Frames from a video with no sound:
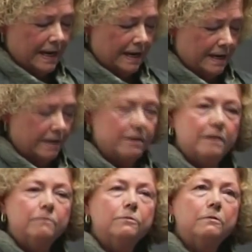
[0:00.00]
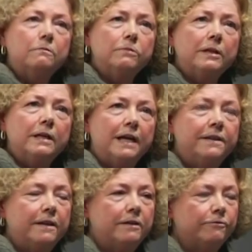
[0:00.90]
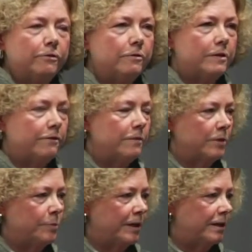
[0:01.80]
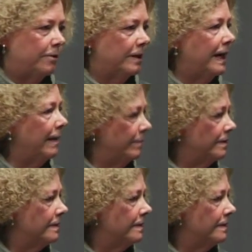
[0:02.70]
And really, I think, influenced very much by Karen Kaplan,